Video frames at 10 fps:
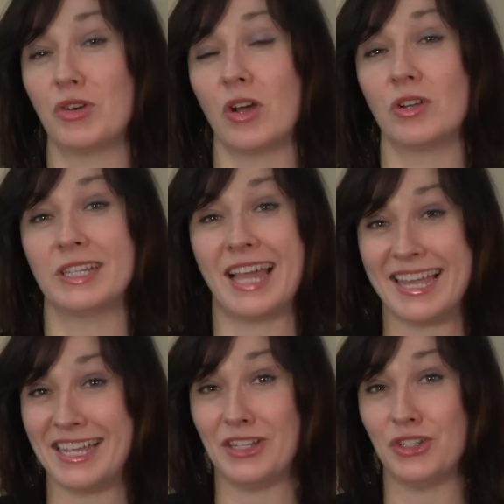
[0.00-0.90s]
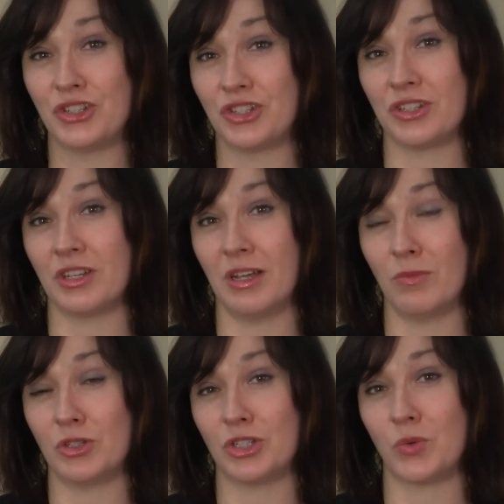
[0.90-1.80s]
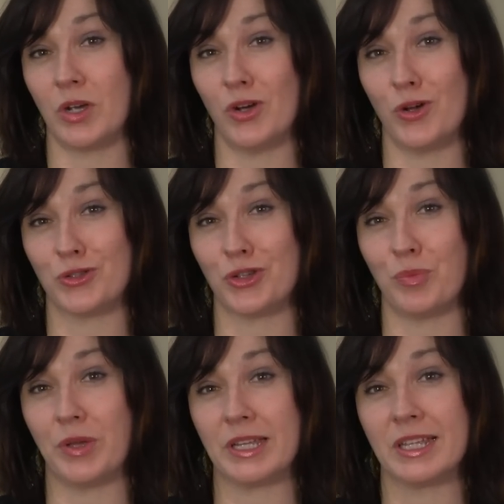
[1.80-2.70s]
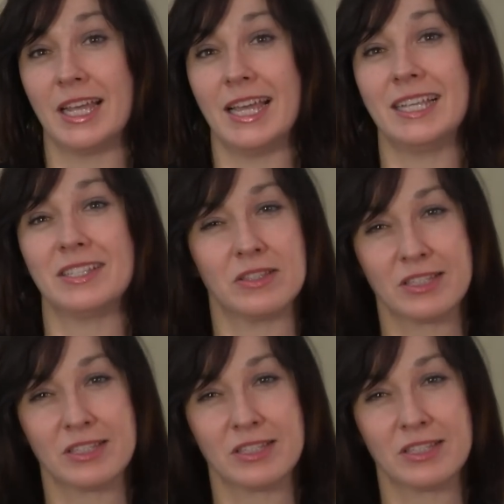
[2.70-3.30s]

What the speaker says: regarding age, which is quite a hot topic. Is it the